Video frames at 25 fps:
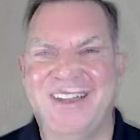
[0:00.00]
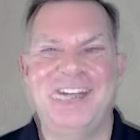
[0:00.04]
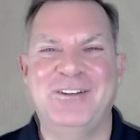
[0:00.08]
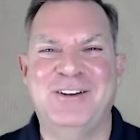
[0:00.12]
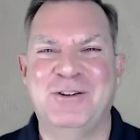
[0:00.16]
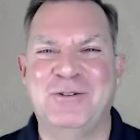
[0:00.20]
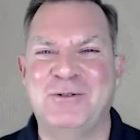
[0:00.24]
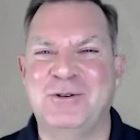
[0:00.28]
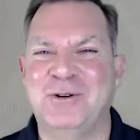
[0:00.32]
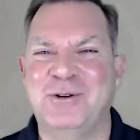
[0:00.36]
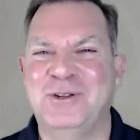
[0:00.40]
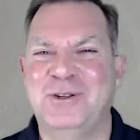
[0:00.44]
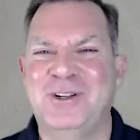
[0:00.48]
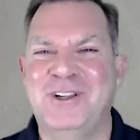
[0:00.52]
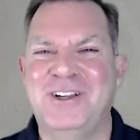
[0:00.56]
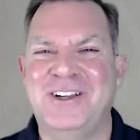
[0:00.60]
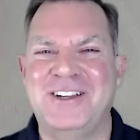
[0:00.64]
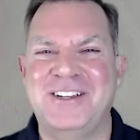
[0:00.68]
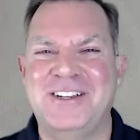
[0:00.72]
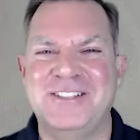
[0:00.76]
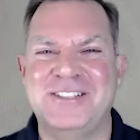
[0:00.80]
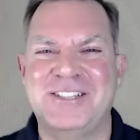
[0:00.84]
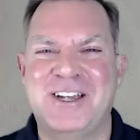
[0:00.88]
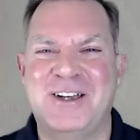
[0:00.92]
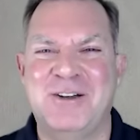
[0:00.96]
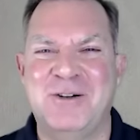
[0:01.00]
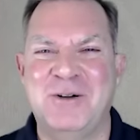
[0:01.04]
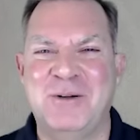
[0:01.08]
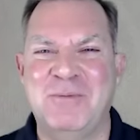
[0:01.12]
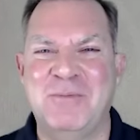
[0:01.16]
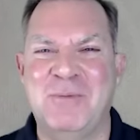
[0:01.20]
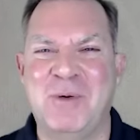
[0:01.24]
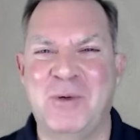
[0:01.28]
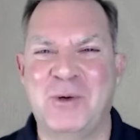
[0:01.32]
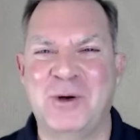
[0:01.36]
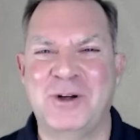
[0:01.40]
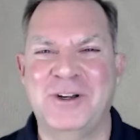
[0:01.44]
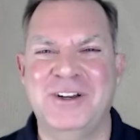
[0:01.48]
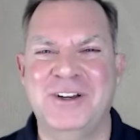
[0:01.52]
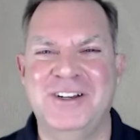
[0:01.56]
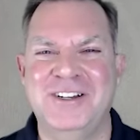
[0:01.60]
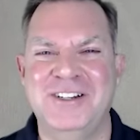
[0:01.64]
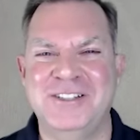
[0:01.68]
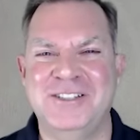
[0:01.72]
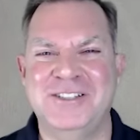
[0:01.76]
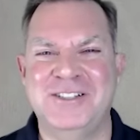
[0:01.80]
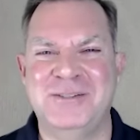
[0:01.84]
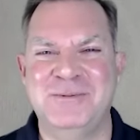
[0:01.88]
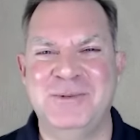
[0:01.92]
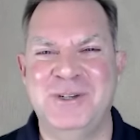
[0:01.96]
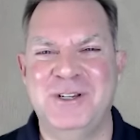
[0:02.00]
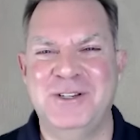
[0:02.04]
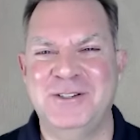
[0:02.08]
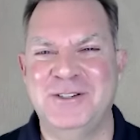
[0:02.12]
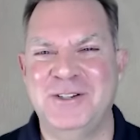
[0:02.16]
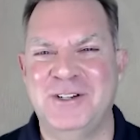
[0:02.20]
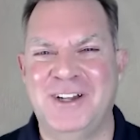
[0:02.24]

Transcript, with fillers: i don't realize how important it is to me